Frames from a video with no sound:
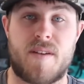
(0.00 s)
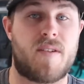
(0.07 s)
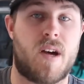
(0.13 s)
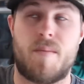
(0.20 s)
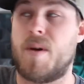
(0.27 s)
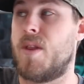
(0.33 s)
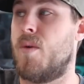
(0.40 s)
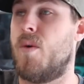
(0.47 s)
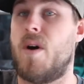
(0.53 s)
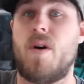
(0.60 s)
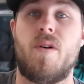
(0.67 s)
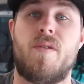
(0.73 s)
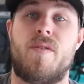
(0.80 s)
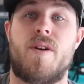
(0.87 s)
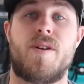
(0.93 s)
I've got them on the
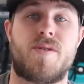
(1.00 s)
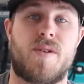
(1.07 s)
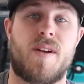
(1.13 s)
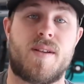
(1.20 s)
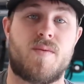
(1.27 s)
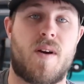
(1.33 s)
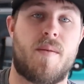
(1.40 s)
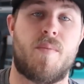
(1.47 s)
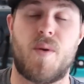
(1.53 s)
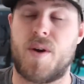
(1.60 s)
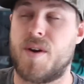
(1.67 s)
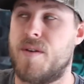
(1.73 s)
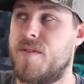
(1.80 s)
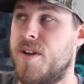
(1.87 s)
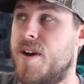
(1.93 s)
wall over there, so that's why I'm
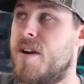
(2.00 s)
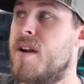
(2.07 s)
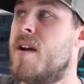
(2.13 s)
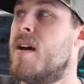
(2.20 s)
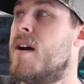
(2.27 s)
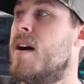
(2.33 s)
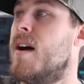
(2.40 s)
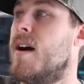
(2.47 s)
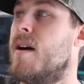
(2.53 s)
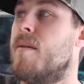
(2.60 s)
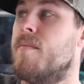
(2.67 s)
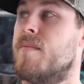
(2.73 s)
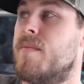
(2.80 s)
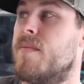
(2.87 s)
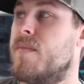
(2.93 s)
pointing over there.
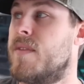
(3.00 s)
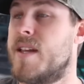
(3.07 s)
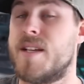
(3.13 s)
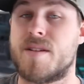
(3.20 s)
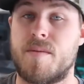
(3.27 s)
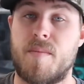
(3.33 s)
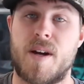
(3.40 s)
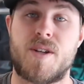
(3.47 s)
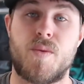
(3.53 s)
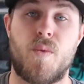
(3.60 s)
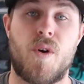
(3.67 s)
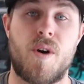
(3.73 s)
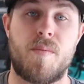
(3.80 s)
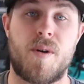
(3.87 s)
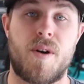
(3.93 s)
These are much
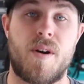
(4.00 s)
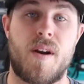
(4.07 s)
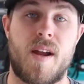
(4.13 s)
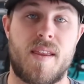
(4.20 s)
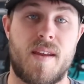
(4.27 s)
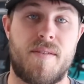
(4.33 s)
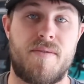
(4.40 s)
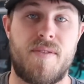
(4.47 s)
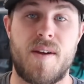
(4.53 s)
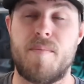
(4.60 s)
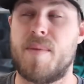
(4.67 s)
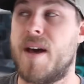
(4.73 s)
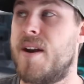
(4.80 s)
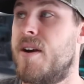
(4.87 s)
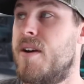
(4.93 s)
warmer and they fit
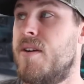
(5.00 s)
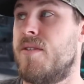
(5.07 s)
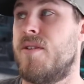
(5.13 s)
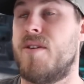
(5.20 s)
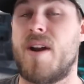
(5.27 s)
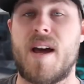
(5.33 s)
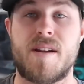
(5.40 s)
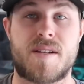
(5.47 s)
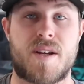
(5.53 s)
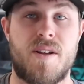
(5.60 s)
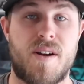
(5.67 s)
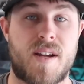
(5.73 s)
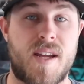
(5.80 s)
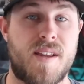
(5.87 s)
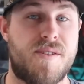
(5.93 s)
better. They're not as
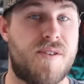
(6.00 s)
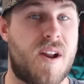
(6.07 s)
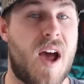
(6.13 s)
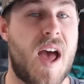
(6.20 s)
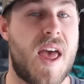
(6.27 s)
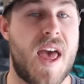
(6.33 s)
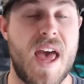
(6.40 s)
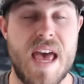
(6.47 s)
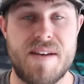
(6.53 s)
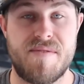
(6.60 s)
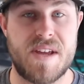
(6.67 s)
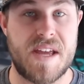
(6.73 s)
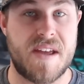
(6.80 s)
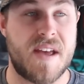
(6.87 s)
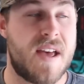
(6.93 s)
clunky, they're not
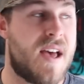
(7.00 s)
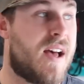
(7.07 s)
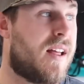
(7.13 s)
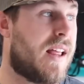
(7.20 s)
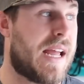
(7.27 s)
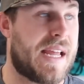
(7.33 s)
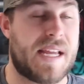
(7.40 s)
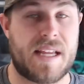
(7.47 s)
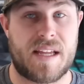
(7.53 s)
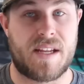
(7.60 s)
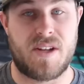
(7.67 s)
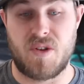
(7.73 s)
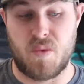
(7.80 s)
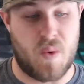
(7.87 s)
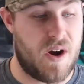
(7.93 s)
heavy. Like,
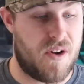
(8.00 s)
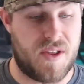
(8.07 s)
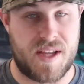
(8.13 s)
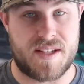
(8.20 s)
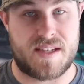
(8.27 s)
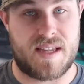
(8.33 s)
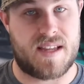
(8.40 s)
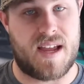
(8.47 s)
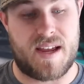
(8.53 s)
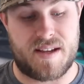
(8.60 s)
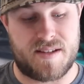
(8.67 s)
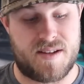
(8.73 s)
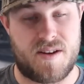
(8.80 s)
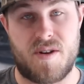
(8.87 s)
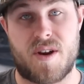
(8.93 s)
you wear these
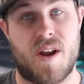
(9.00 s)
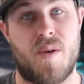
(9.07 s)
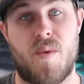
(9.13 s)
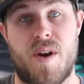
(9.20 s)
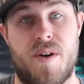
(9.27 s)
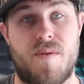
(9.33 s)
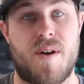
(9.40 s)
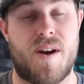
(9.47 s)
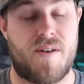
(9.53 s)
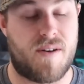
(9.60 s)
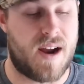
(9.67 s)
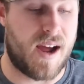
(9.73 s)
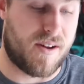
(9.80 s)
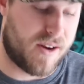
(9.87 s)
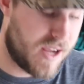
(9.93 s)
things, you're gonna wanna run
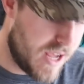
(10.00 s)
around.